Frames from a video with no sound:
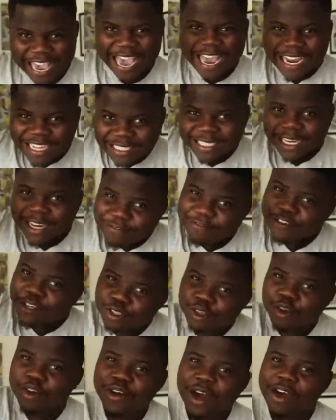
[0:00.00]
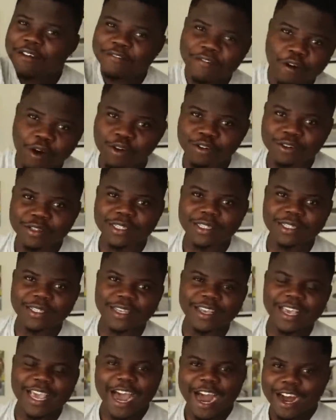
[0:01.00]
entered Victoria Falls.
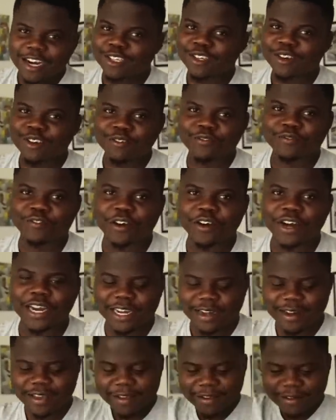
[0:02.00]
He had to look for it.